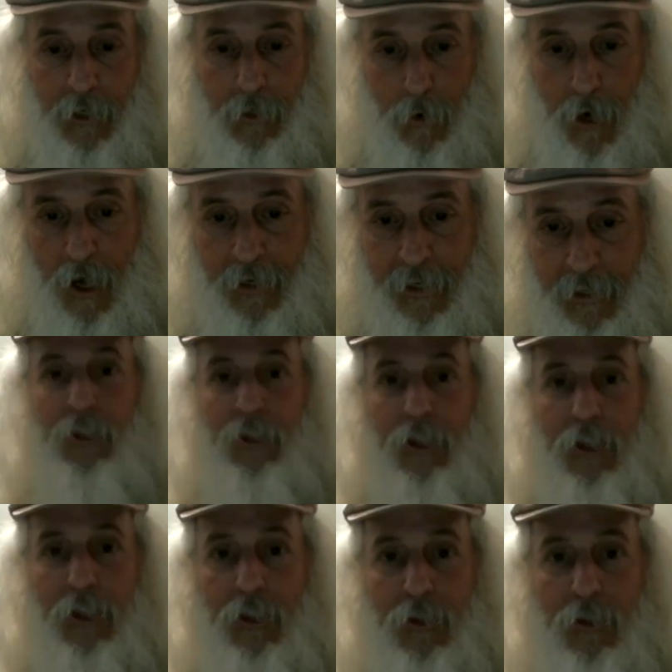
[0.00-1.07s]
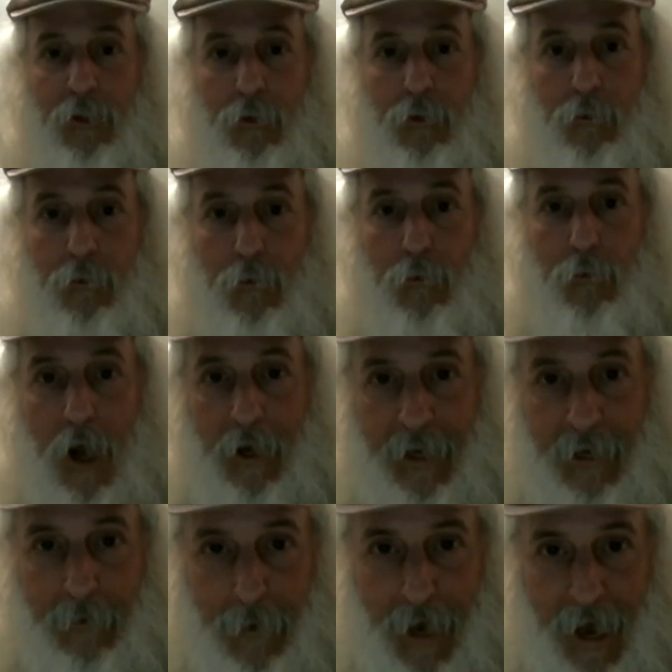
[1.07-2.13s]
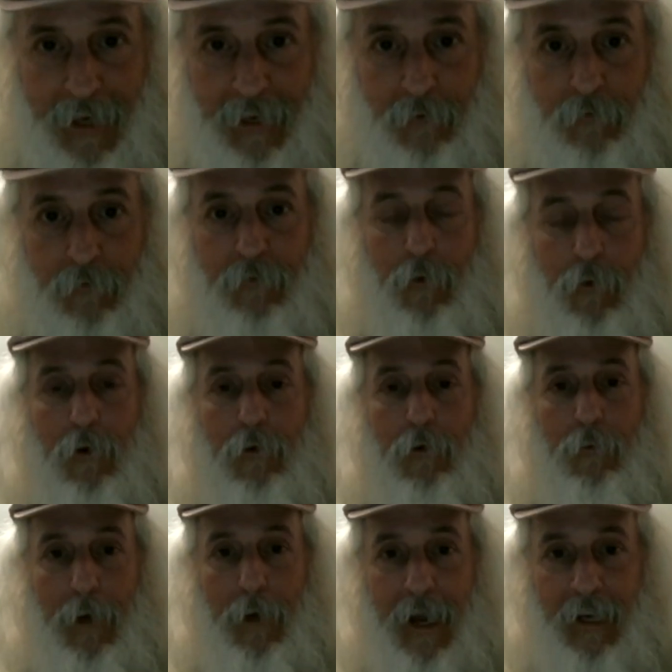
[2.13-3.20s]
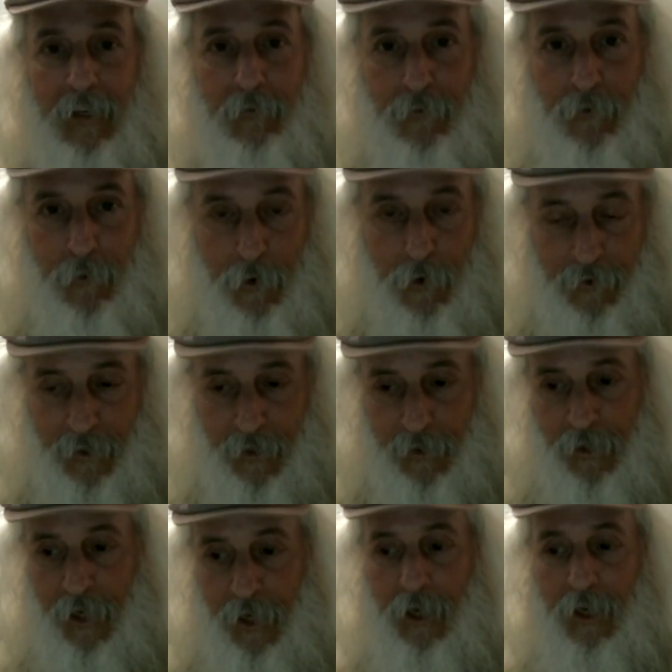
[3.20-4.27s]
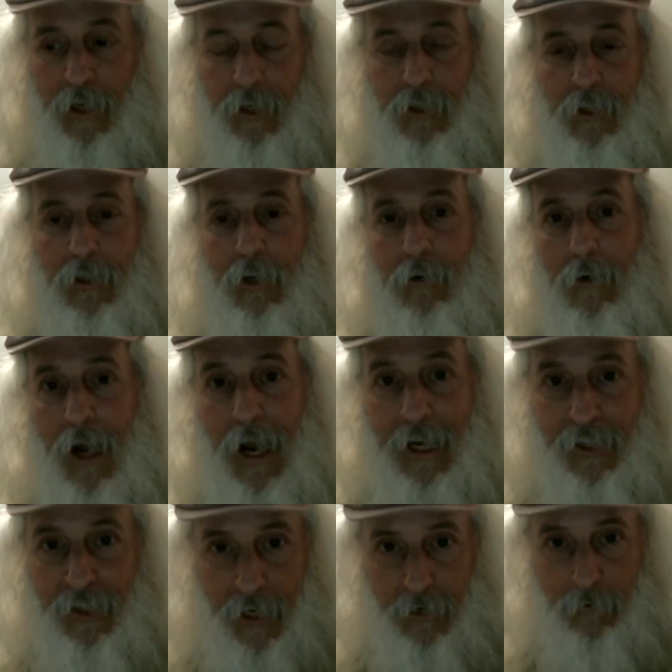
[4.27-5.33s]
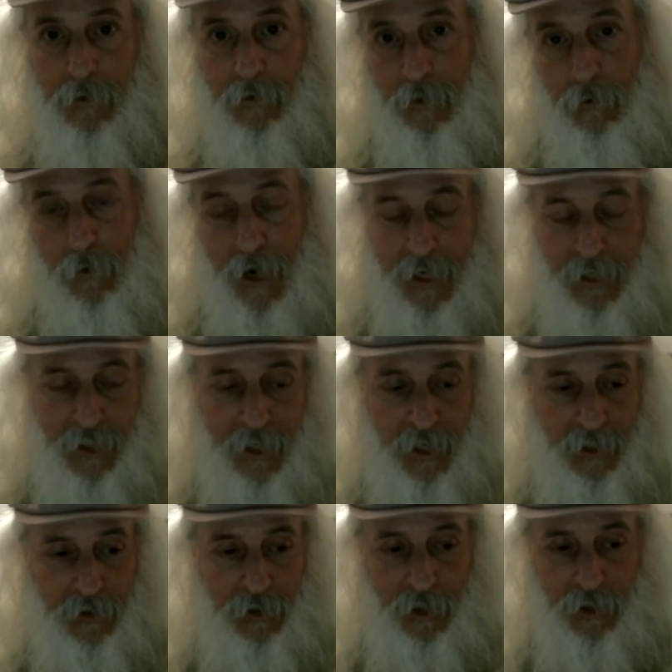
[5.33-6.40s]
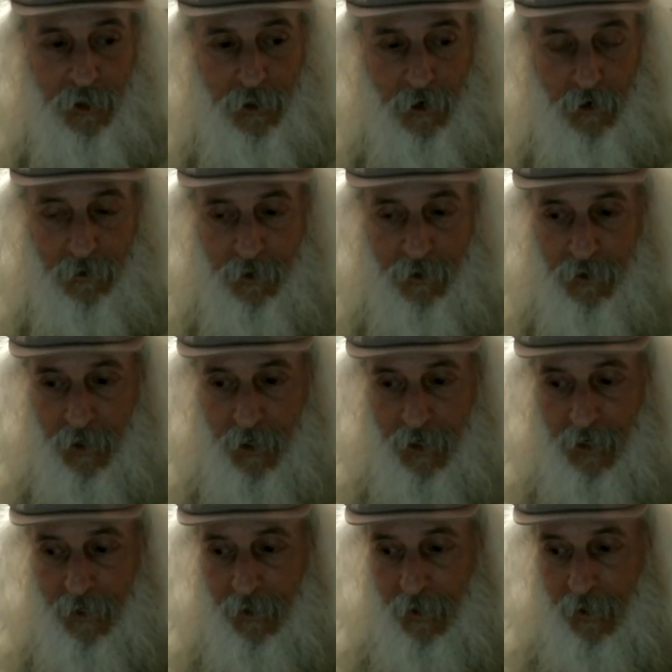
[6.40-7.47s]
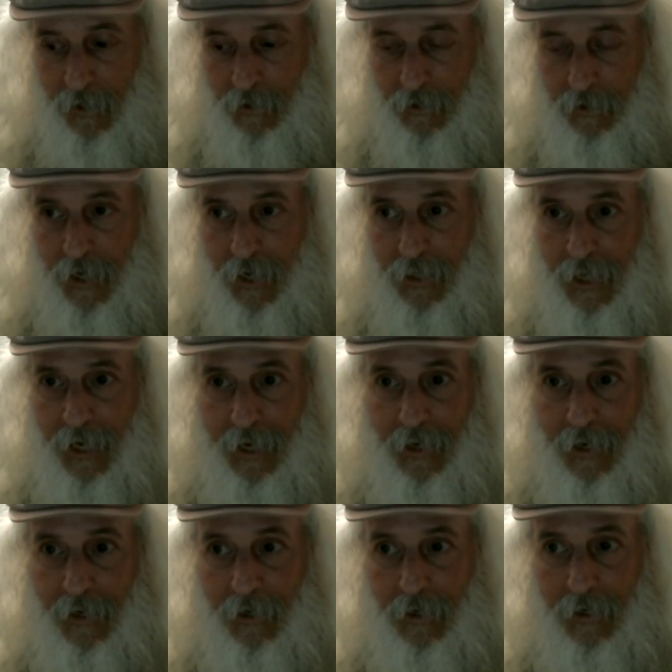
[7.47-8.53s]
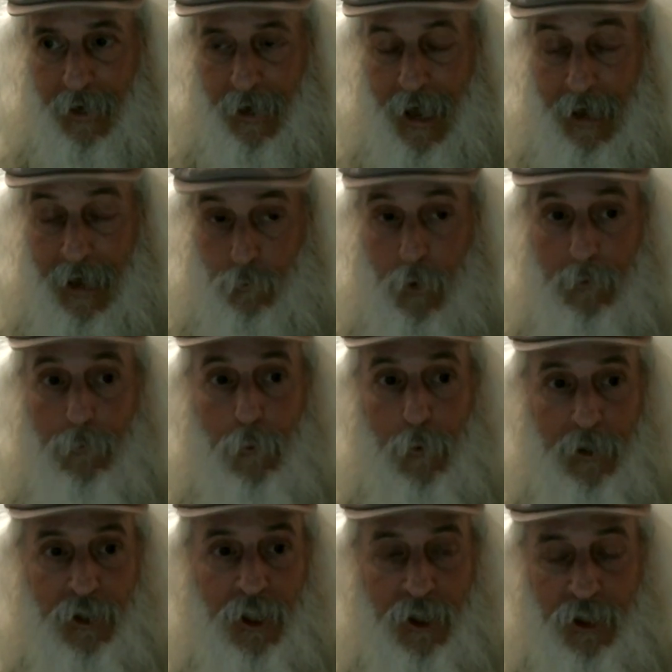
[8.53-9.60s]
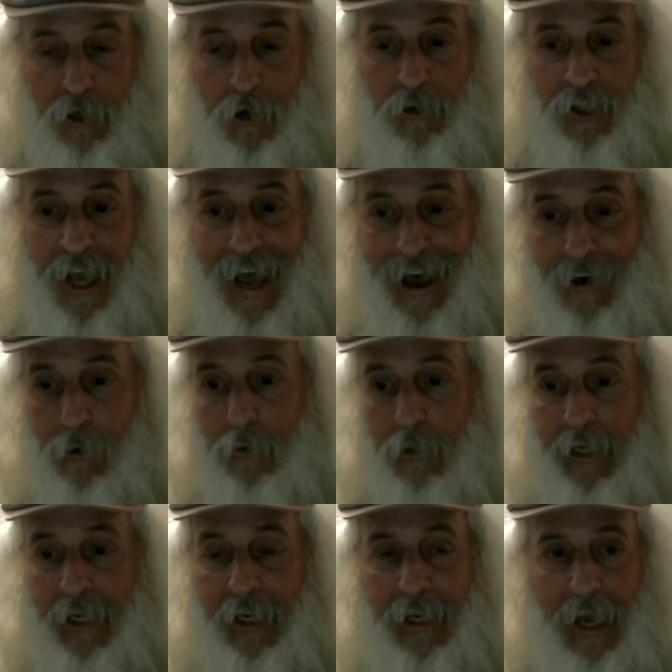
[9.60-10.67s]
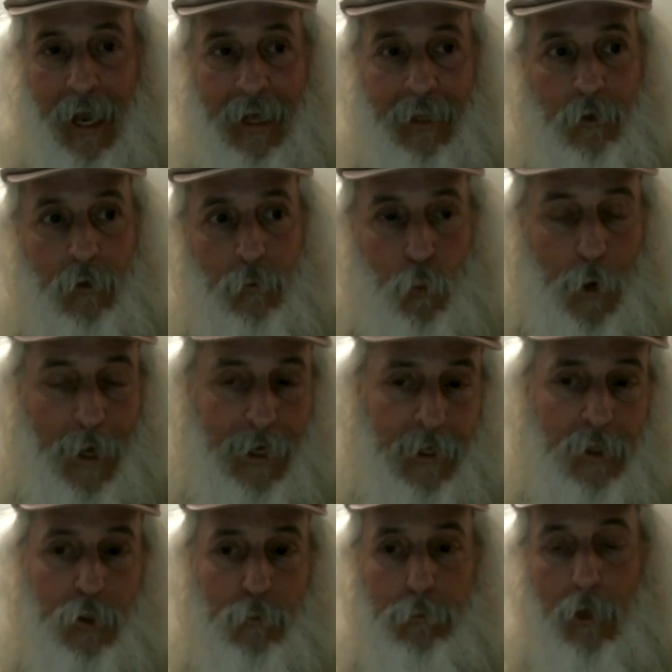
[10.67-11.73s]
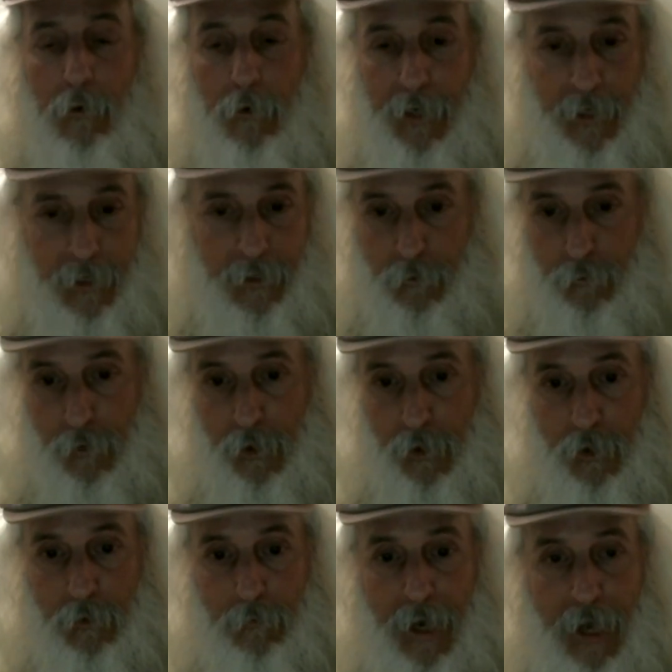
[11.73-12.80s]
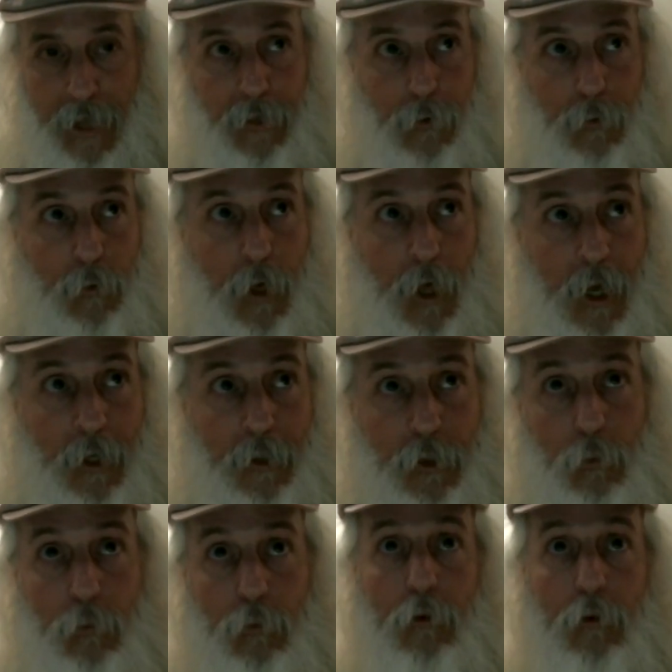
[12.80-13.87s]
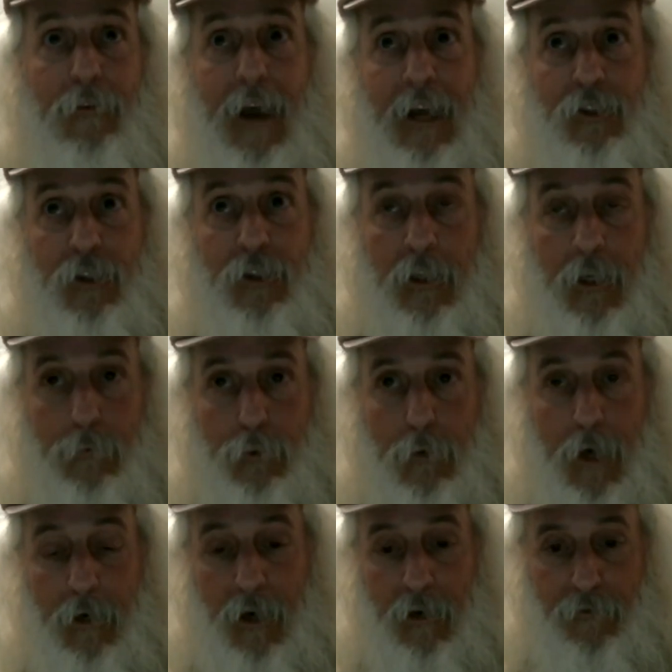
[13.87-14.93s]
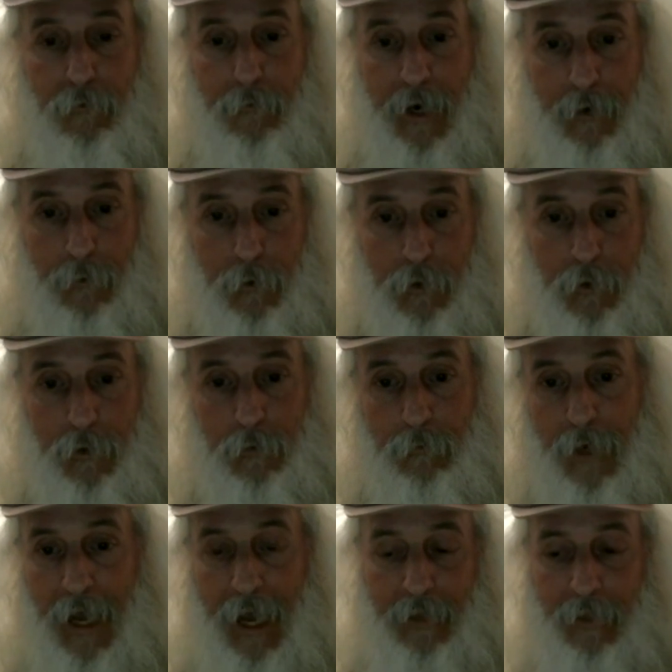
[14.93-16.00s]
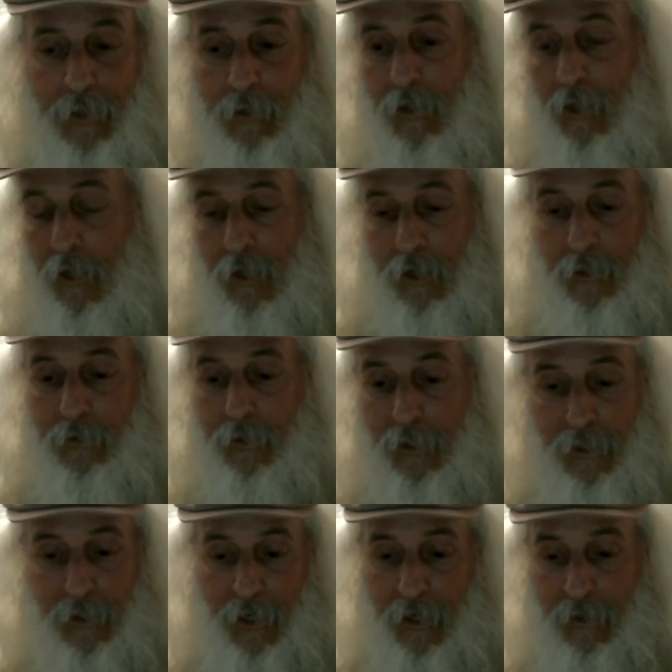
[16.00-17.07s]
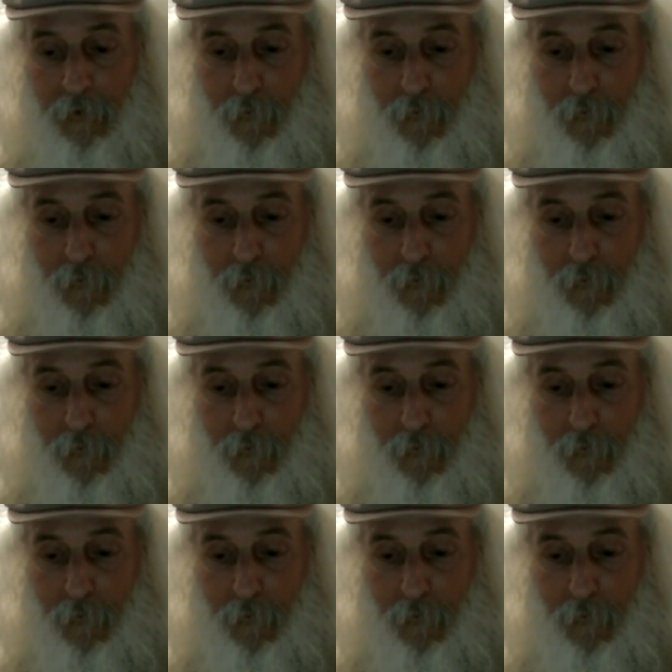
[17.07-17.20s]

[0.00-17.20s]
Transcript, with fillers: a rocking chair. And she's rocking back and forth, back and forth. And her eyes get real crazy and she starts uh, kind of like uh, at one point she starts howling and wind is blowing in the room and the, the roof actually comes right off of my room and the the uh,